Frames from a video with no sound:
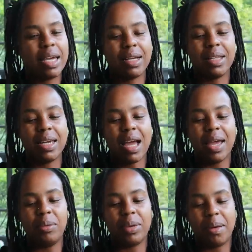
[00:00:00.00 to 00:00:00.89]
likely
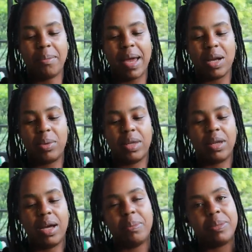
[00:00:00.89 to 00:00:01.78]
I will come back with
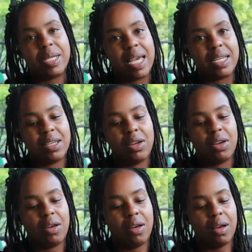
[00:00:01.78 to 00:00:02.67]
an update
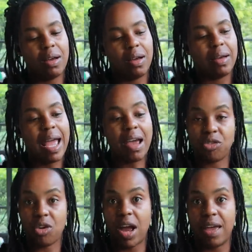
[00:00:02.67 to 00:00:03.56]

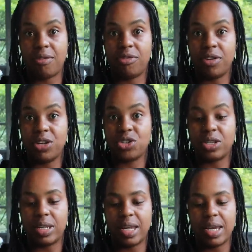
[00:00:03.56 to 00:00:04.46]
after I have
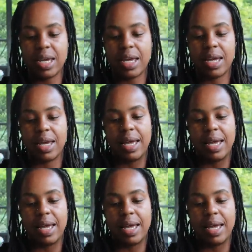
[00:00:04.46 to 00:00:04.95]
finished the knitting.